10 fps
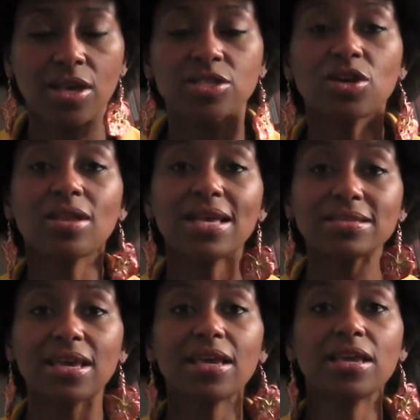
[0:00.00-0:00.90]
So
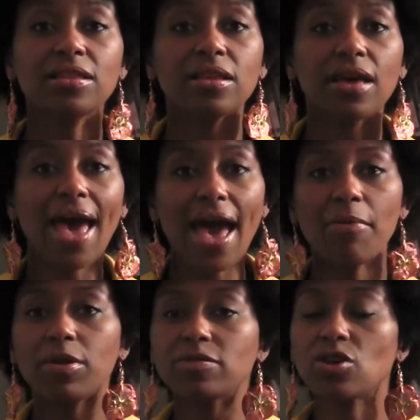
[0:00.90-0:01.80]
let's get in the
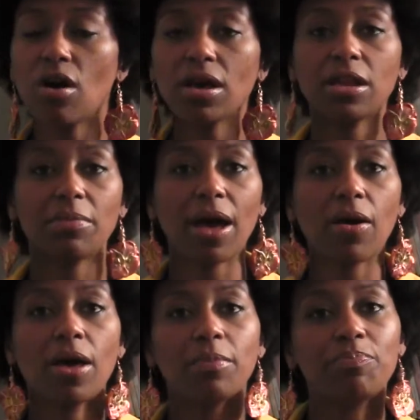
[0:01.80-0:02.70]
habit of talking about